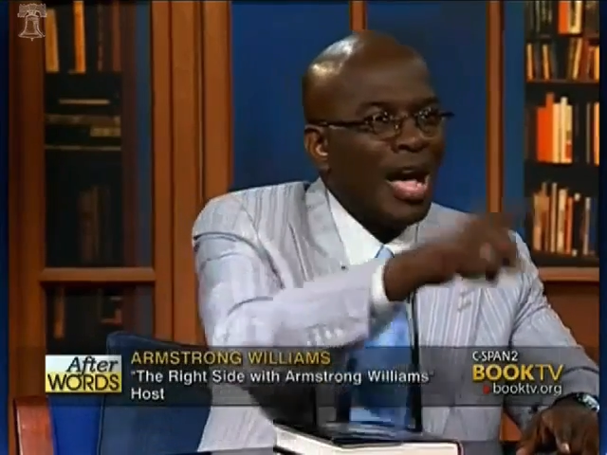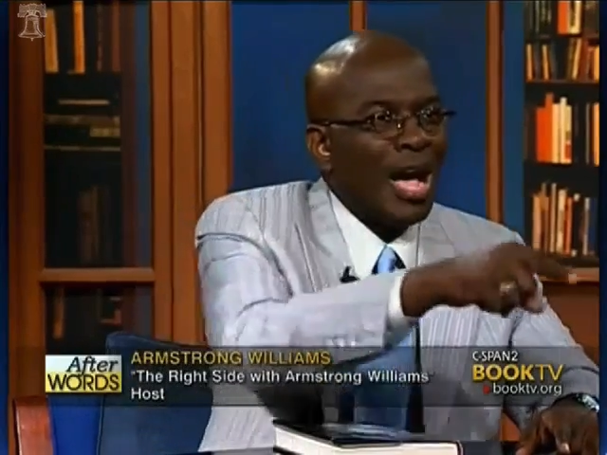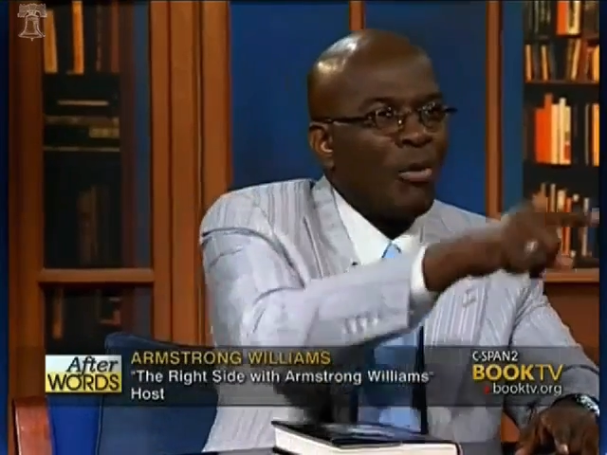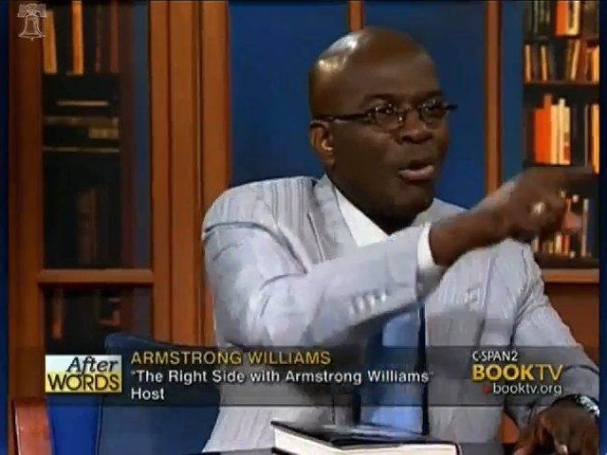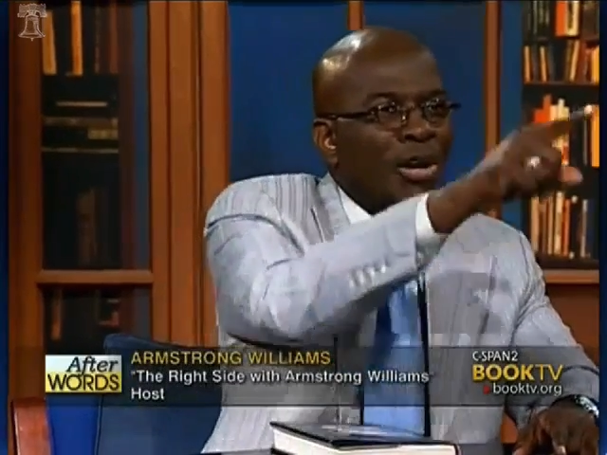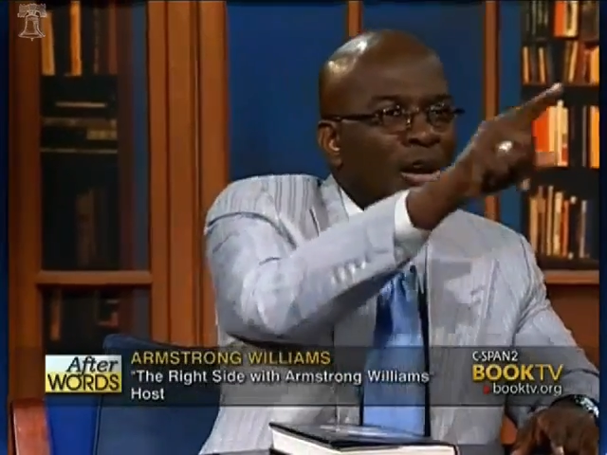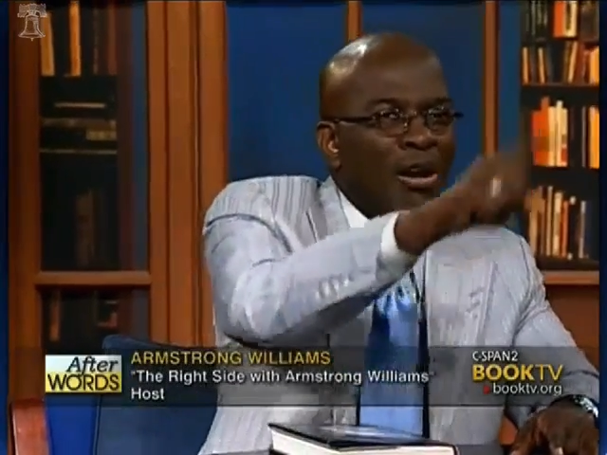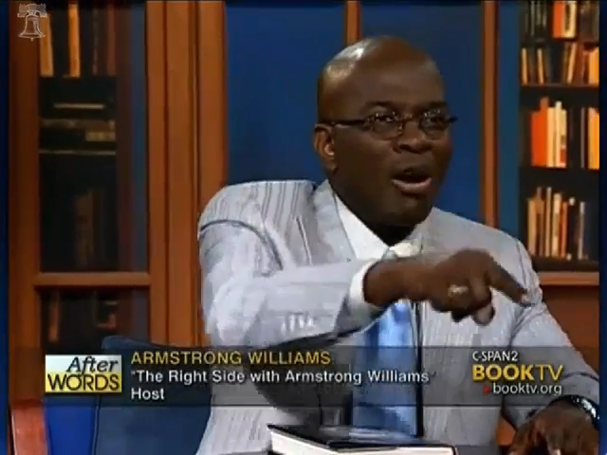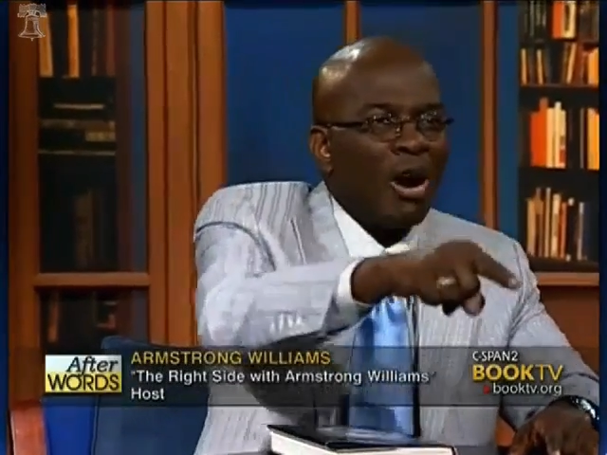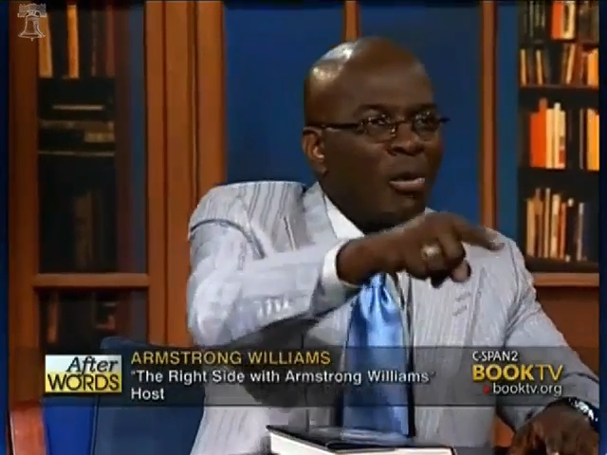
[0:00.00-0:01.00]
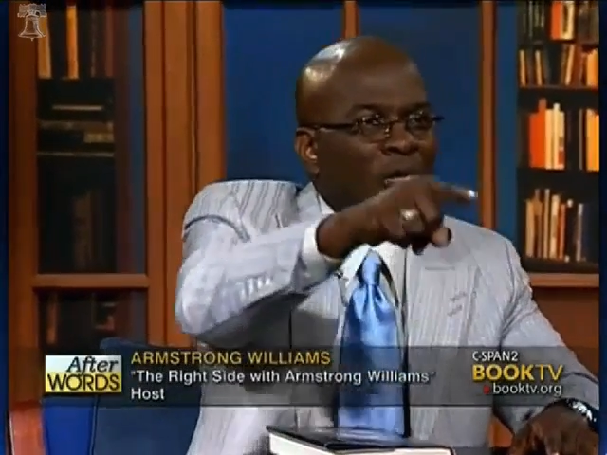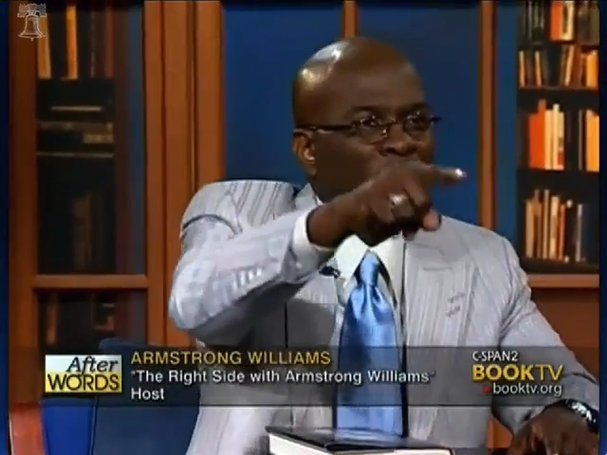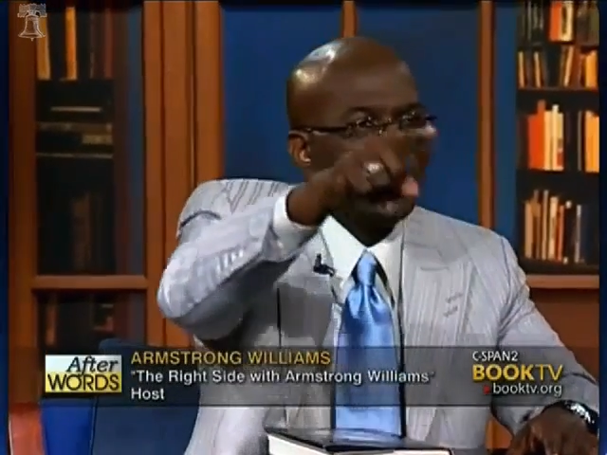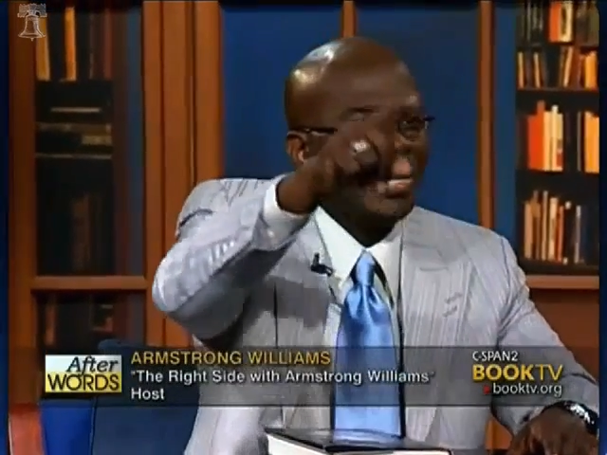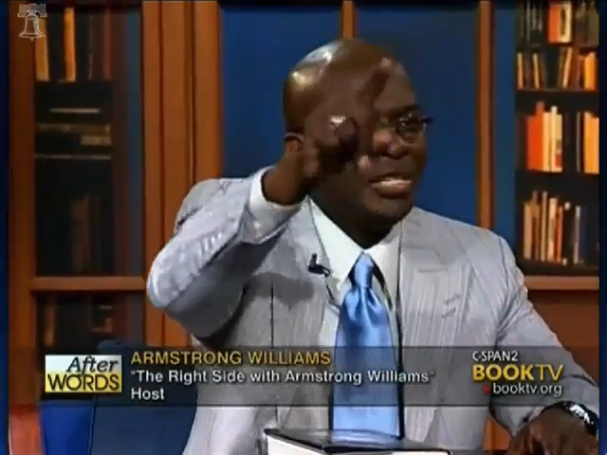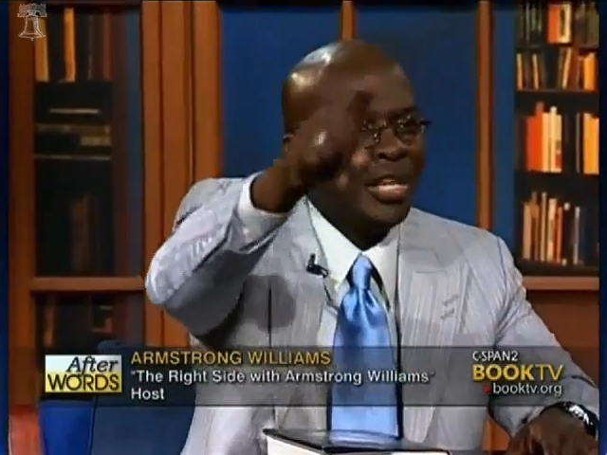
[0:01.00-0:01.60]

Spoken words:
Howard, Harvard,